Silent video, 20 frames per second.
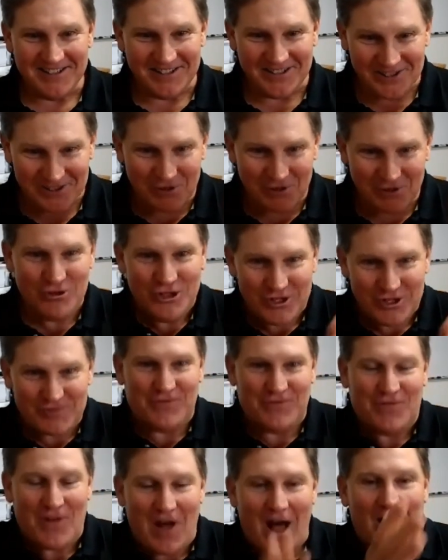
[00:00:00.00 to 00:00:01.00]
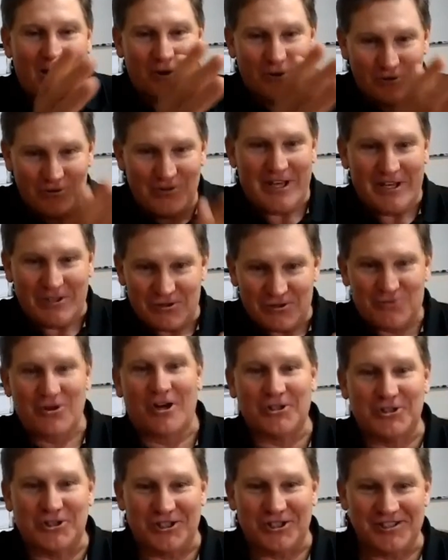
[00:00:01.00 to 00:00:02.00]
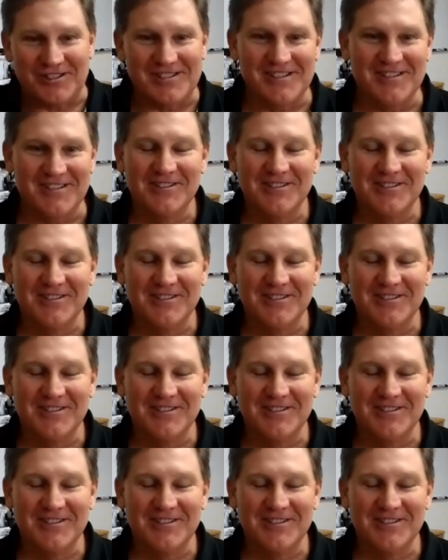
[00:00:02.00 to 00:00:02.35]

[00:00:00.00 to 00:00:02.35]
You just followed the instructions.